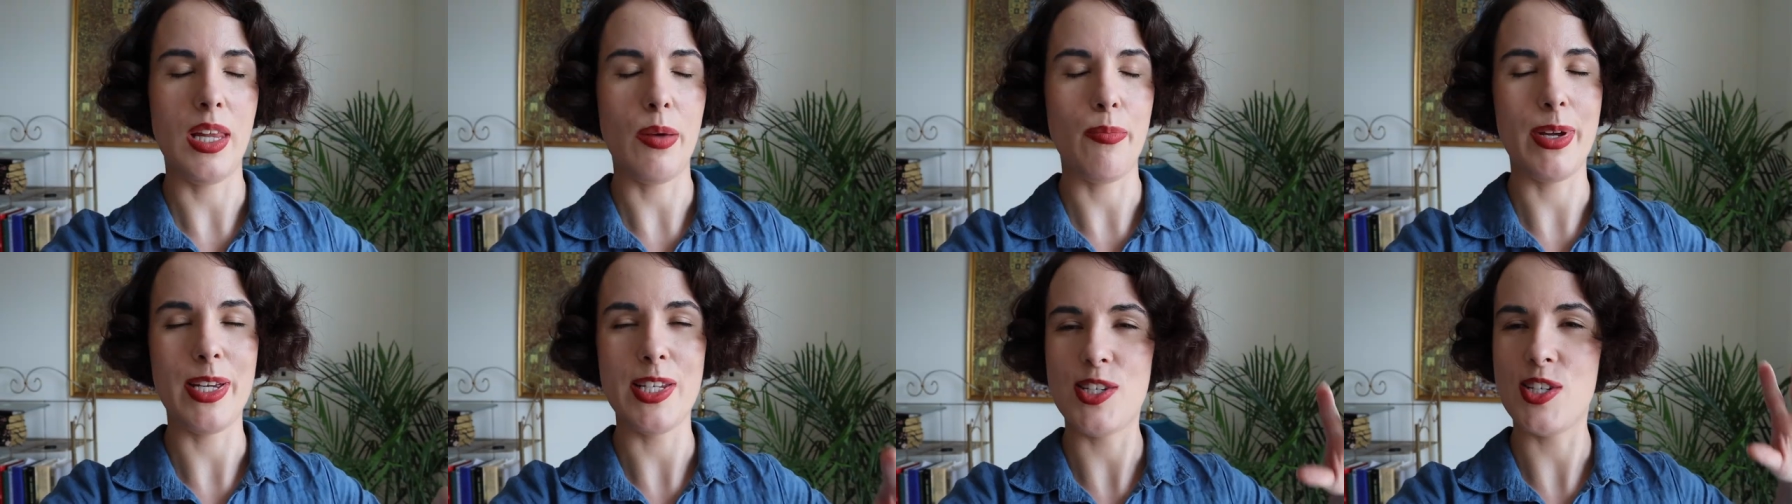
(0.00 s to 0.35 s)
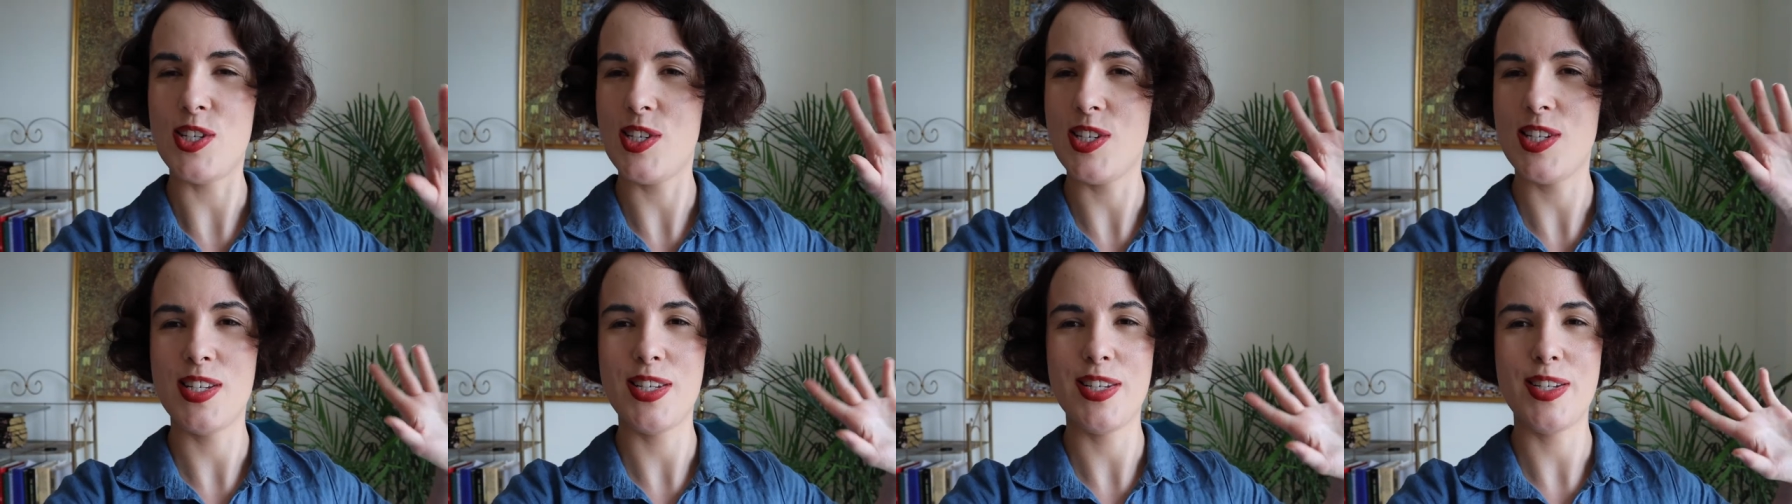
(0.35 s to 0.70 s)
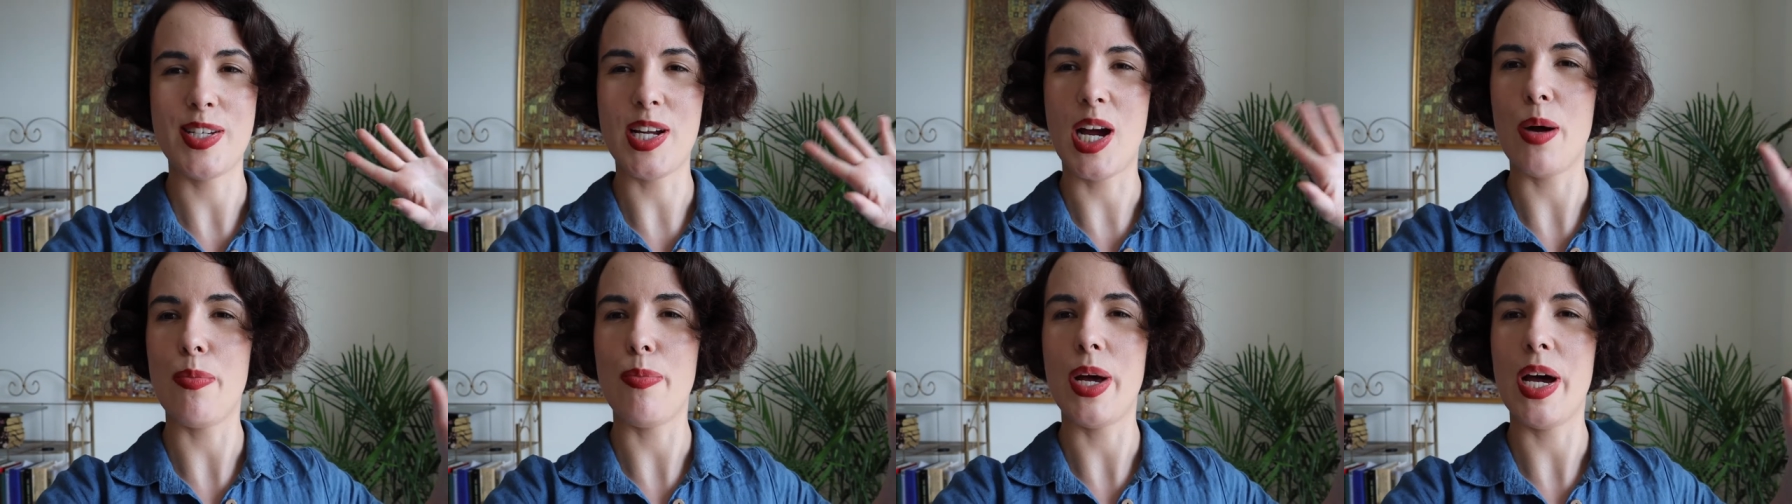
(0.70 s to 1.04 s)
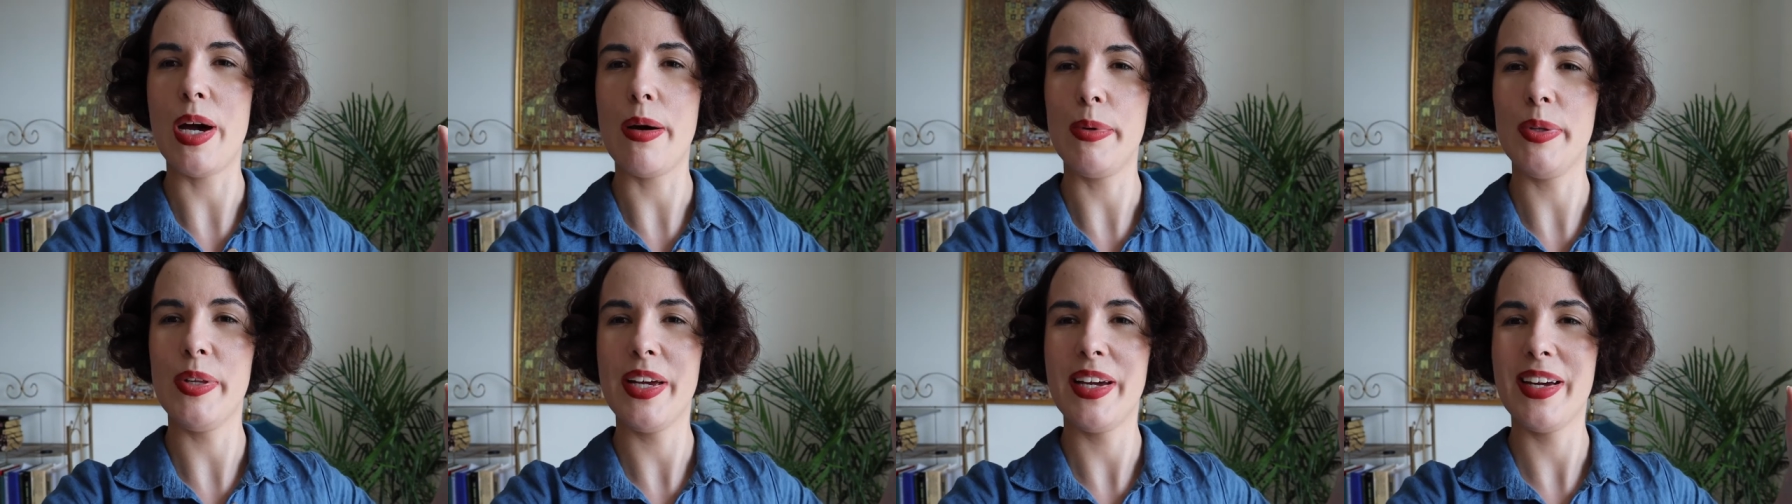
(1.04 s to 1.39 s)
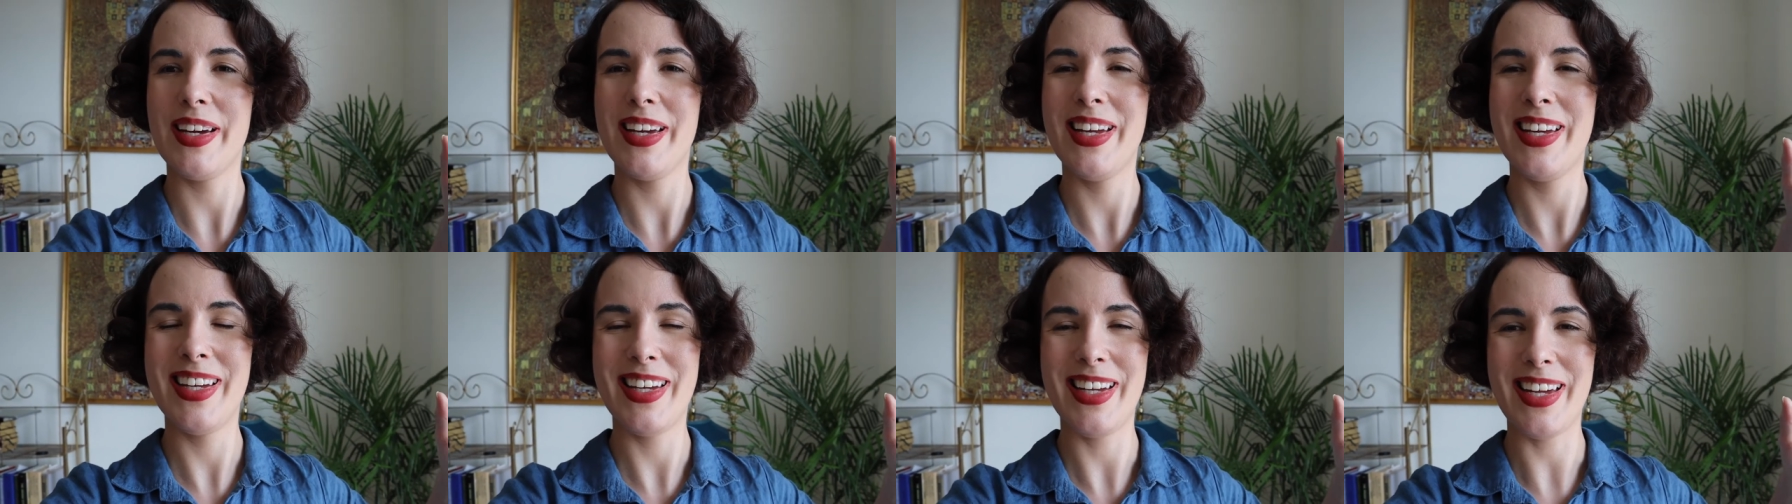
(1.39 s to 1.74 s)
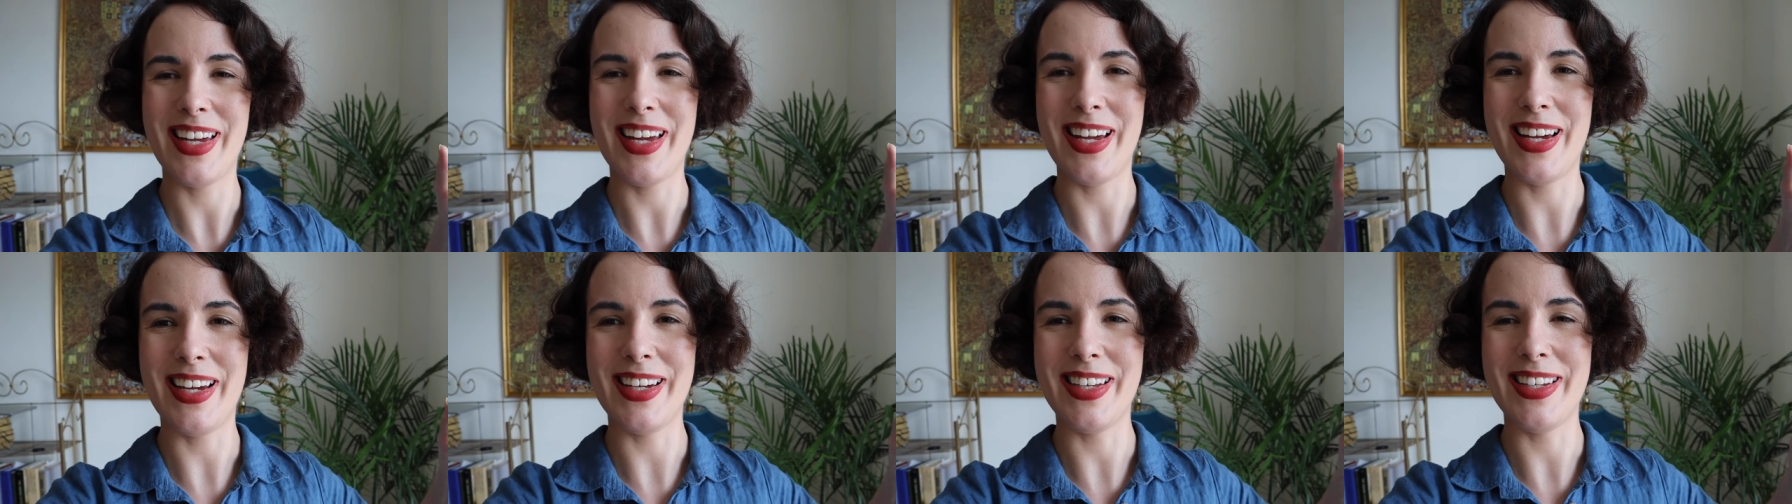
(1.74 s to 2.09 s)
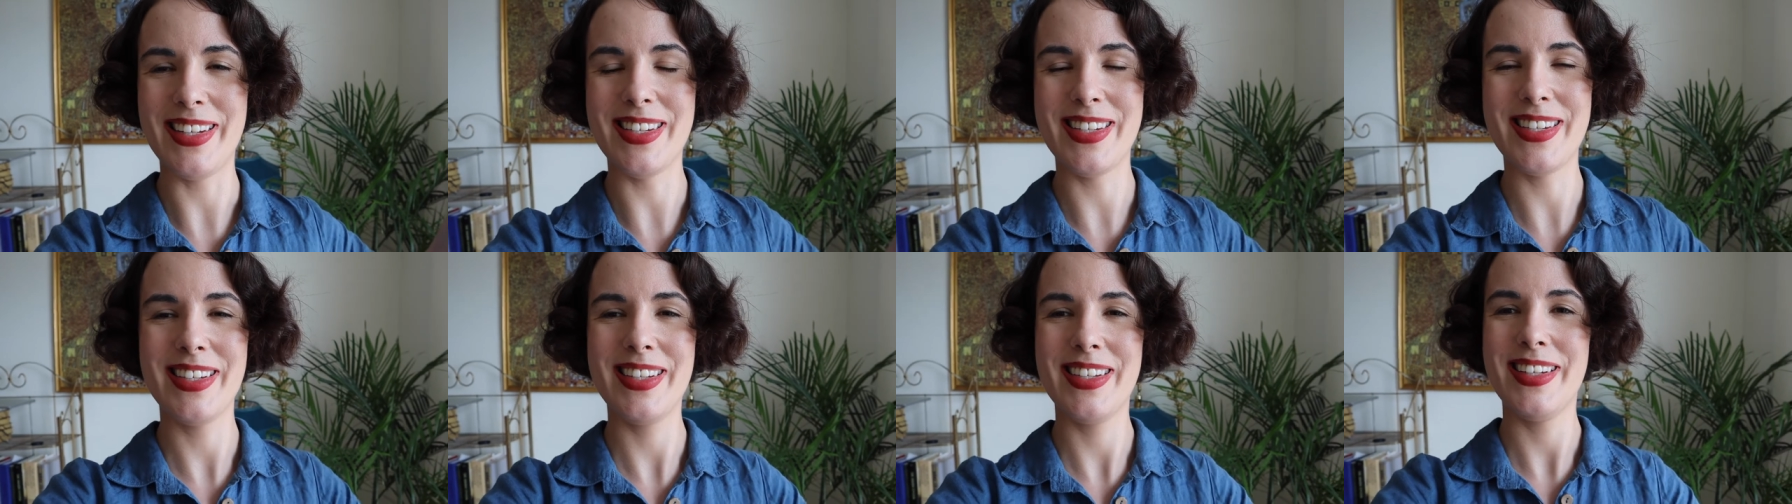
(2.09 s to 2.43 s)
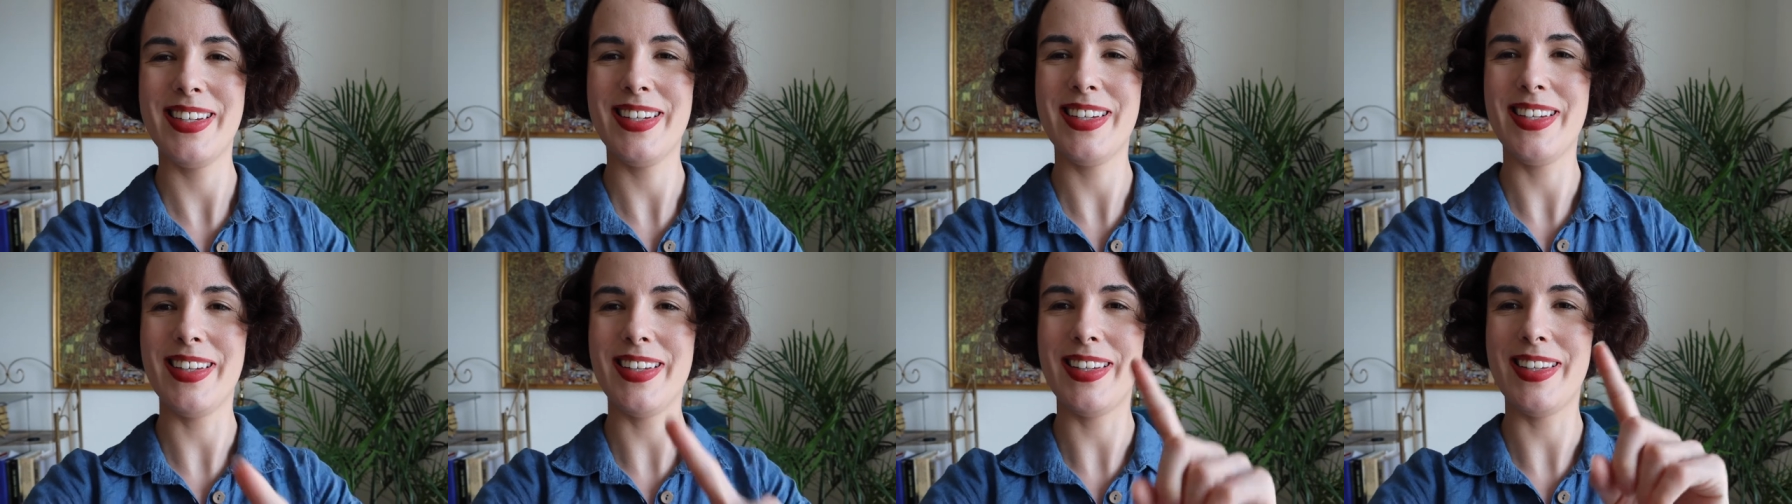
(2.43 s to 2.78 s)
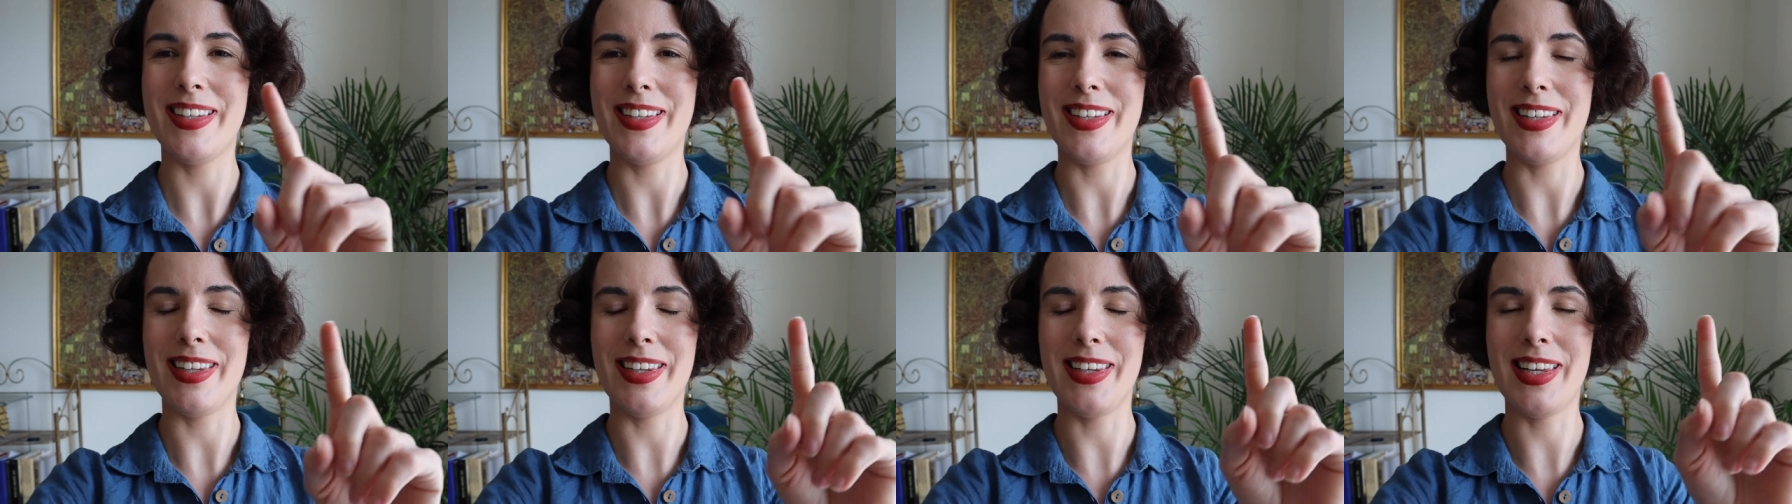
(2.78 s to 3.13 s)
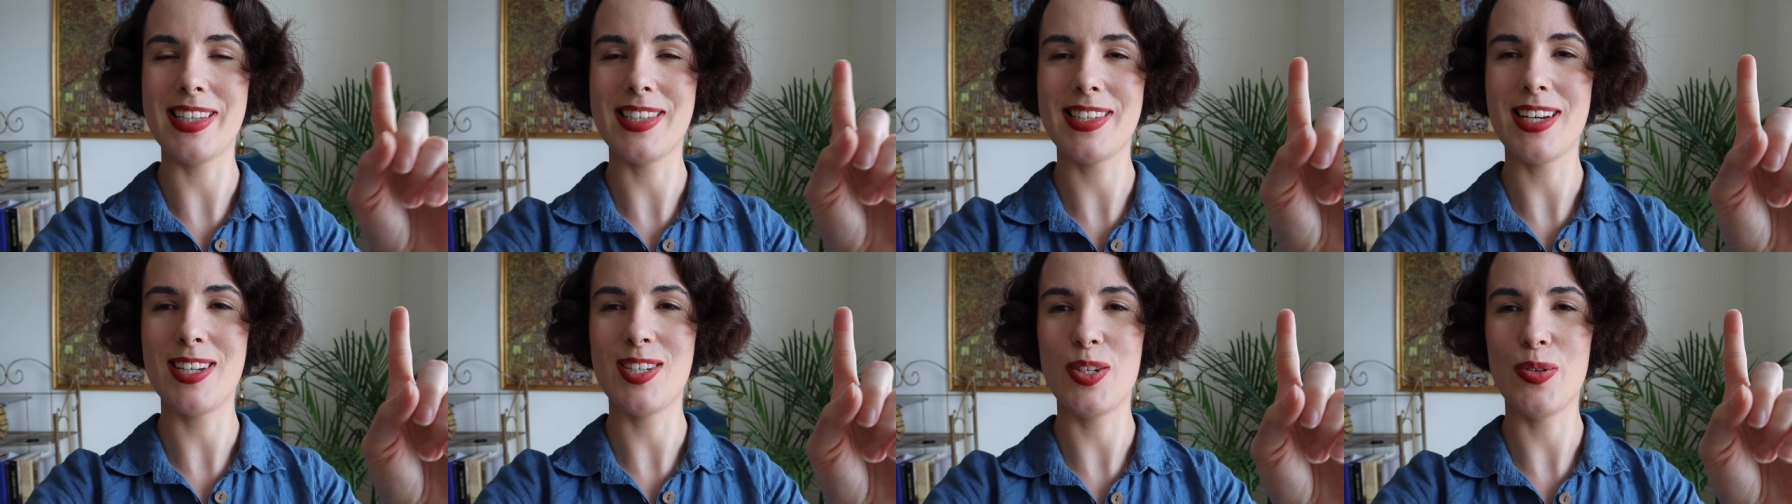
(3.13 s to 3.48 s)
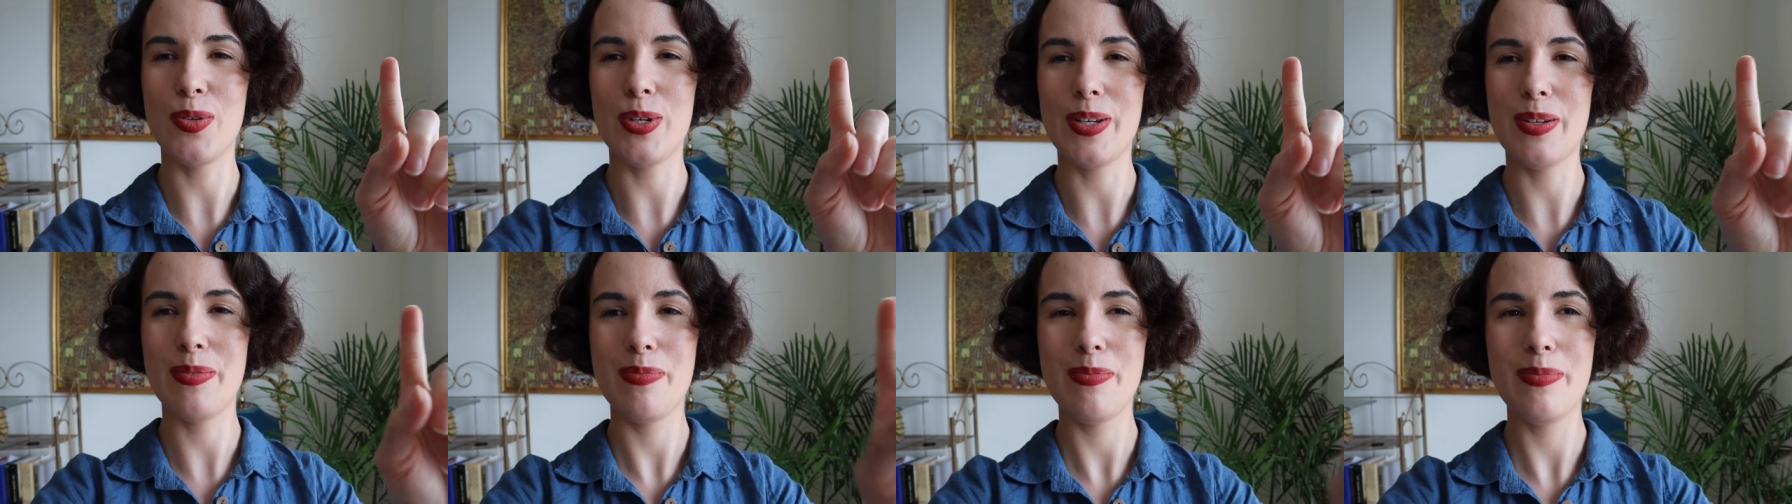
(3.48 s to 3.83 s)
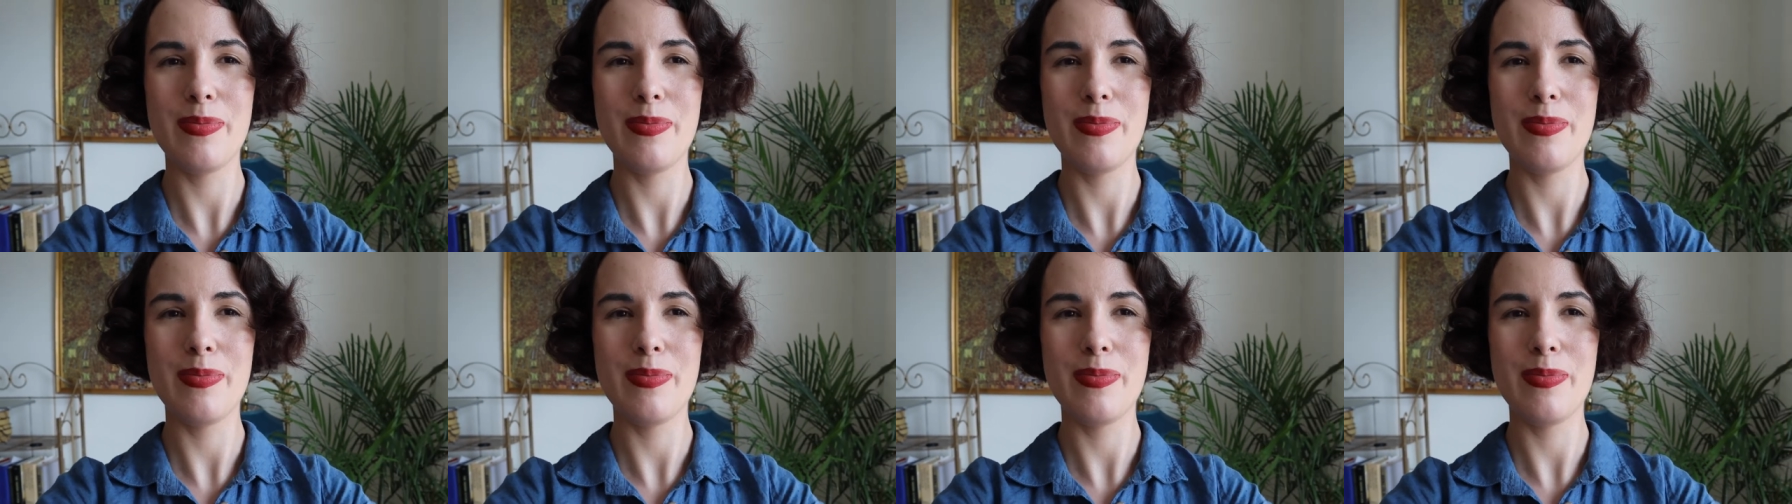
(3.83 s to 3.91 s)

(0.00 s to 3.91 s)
Let me just stop babbling and let's get to it.